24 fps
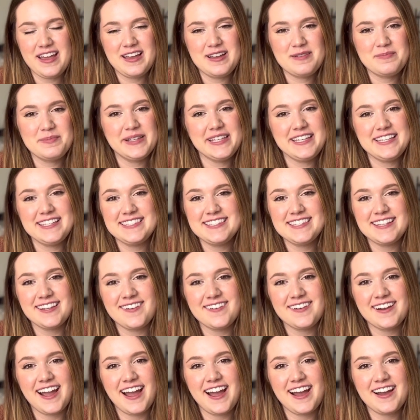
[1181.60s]
Please stick
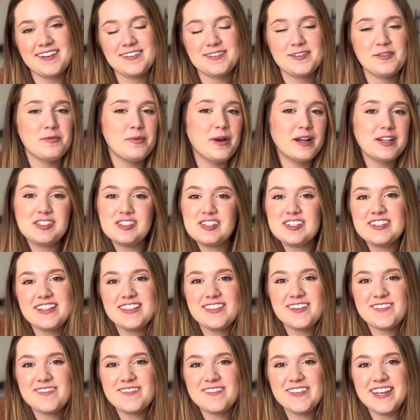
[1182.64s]
around, watch
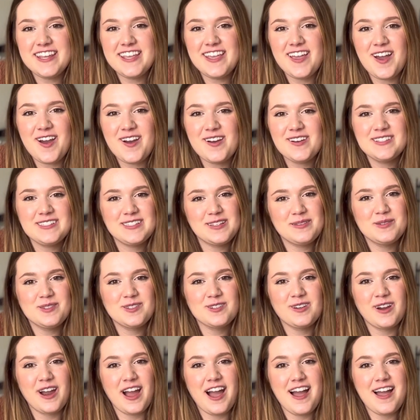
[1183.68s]
another video,
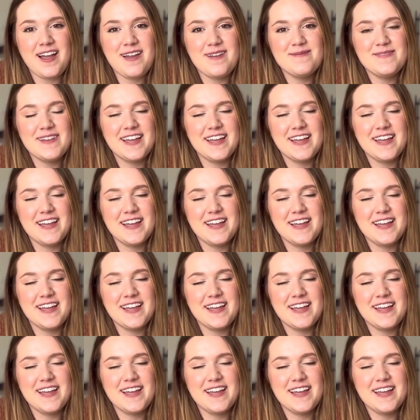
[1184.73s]
subscribe,